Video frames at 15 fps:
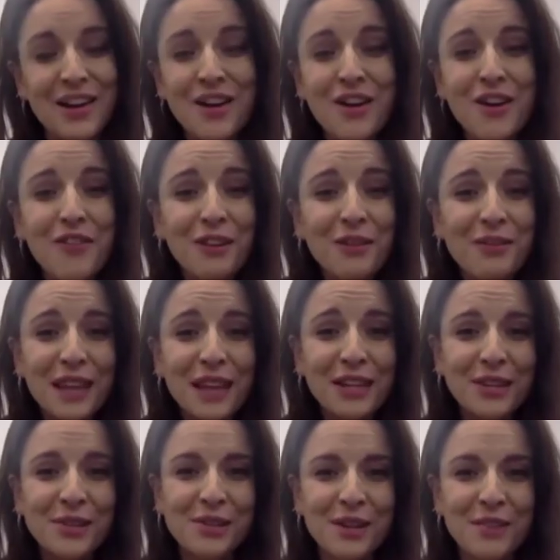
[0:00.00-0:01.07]
All right,
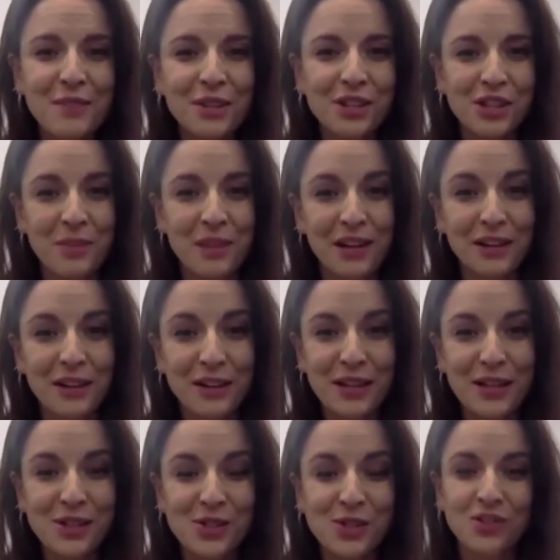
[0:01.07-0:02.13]
thank you so much, J P. I know
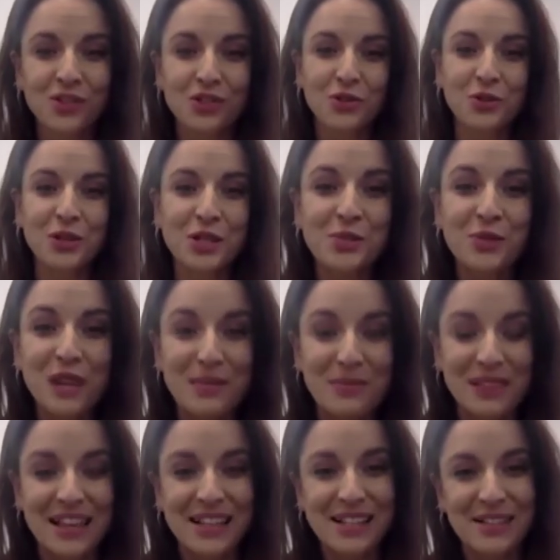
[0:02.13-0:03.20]
that's short and sweet,
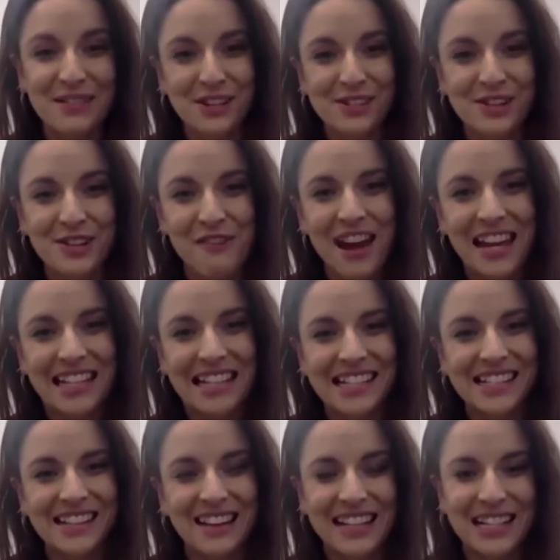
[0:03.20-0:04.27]
but that's given us a great
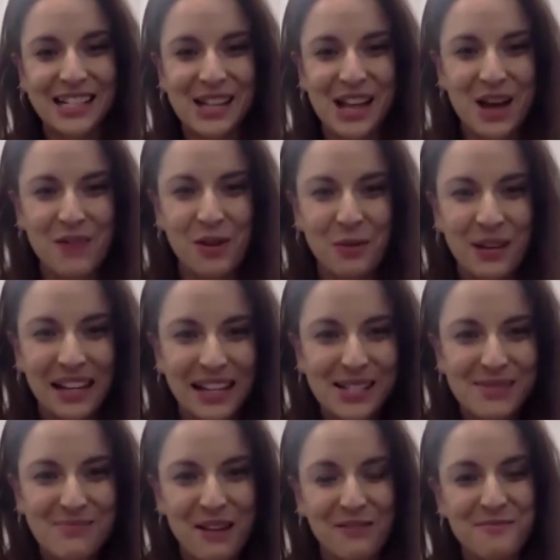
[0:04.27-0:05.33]
insight into what we can
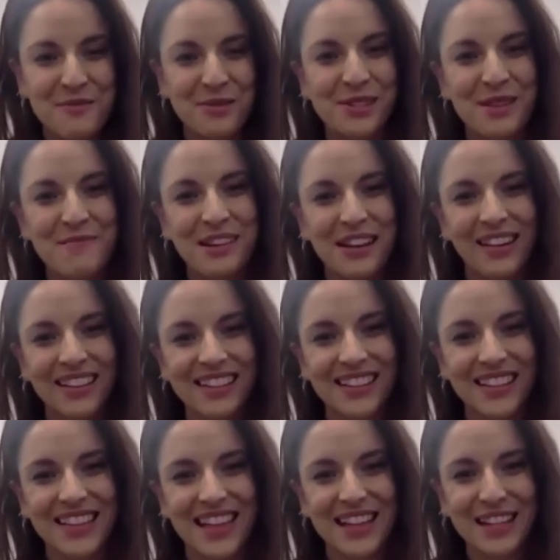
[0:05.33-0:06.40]
expect from the seminar,
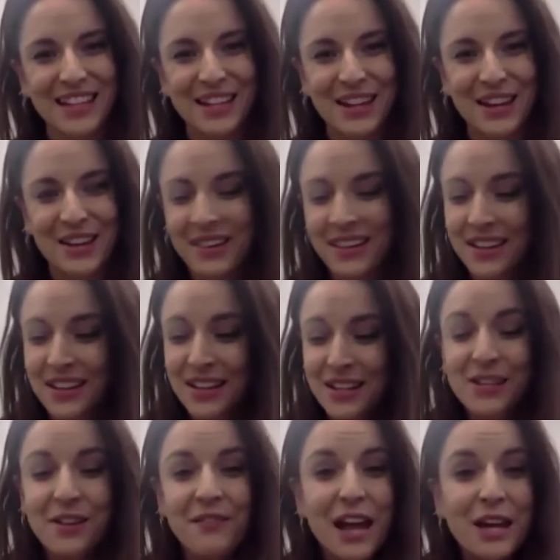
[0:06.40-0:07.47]
so thank you.
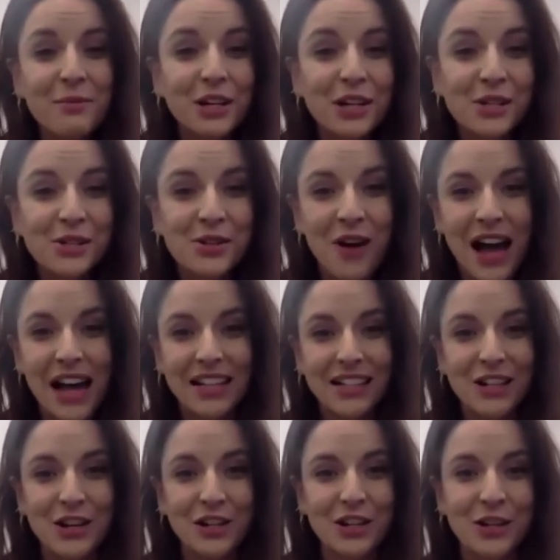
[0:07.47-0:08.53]
So for anyone who's not had a
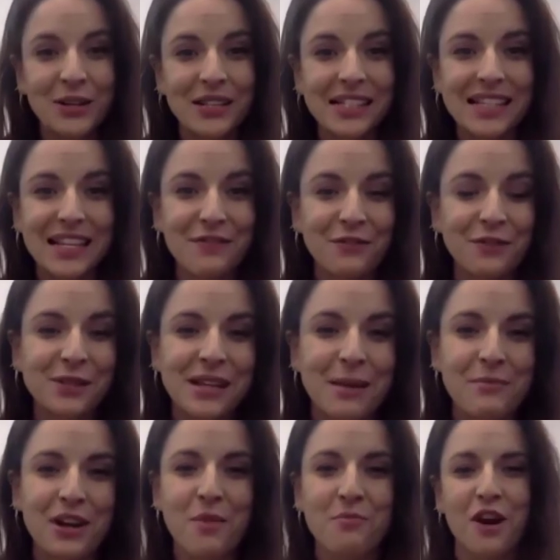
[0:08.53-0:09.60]
look, you can see the full
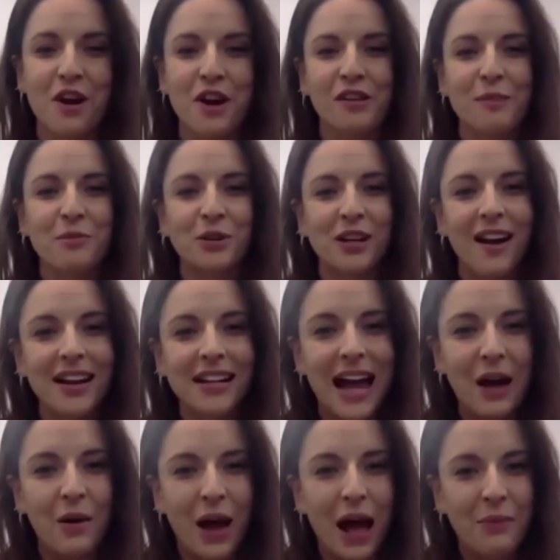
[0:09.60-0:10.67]
seminar programme online now
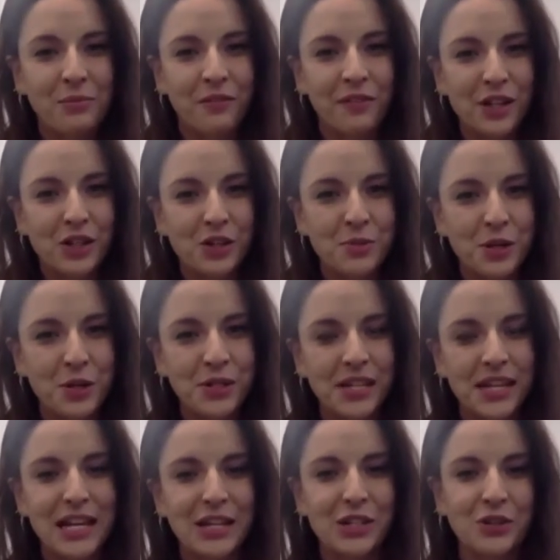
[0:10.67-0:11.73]
at professional
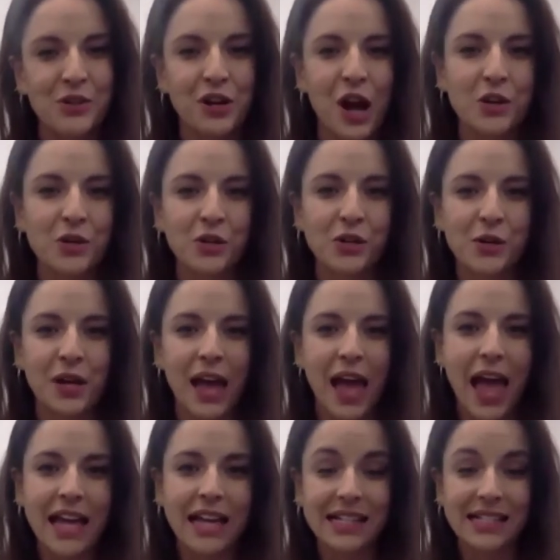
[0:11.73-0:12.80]
beauty dot co dot uk
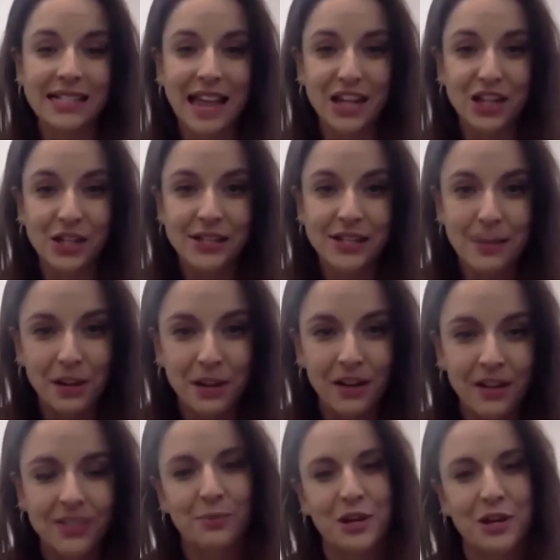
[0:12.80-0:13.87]
slash
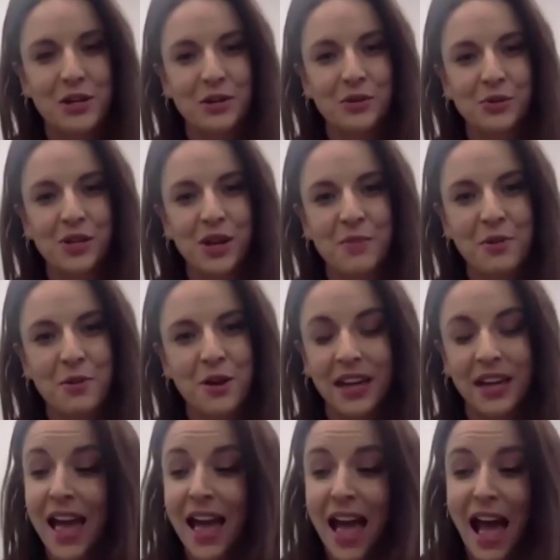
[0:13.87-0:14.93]
seminars, where you can also book.
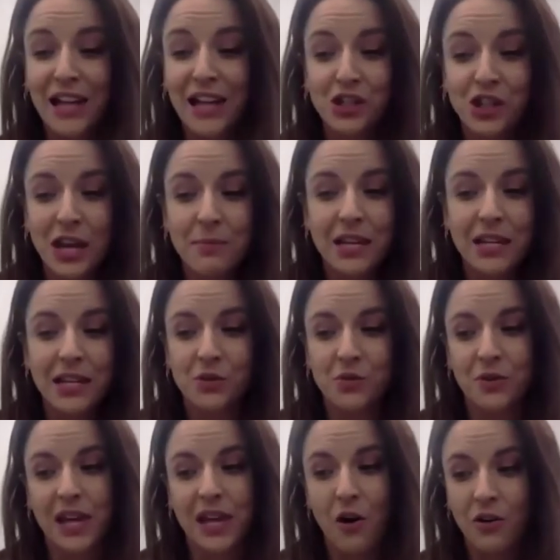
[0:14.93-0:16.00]
And J P is
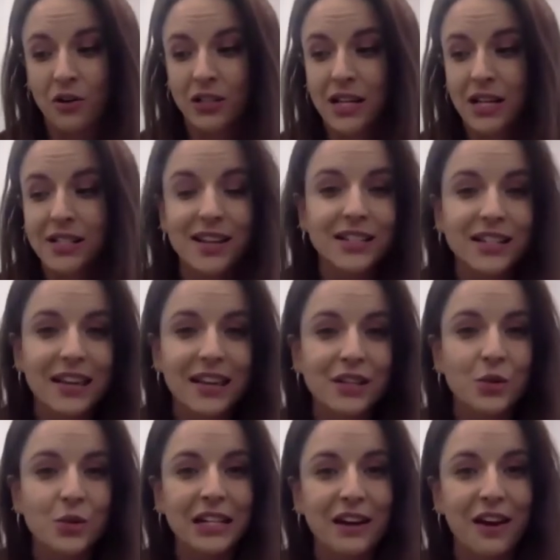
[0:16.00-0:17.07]
talking on Sunday, the
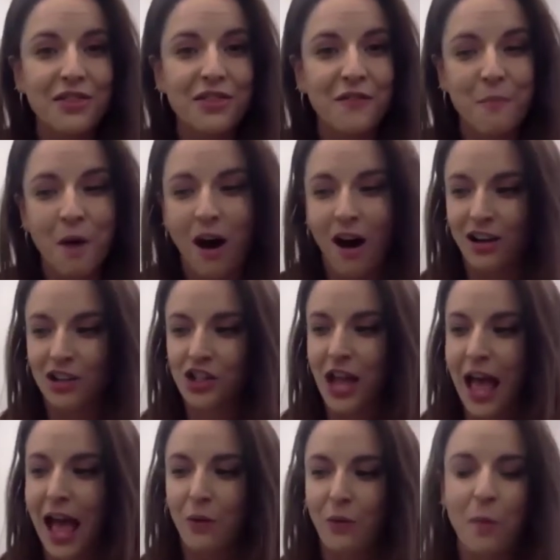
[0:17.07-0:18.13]
twenty-ninth of March
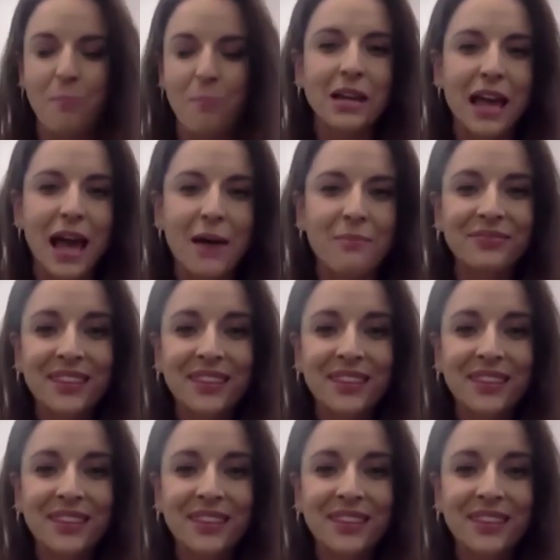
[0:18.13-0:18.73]
at one p m.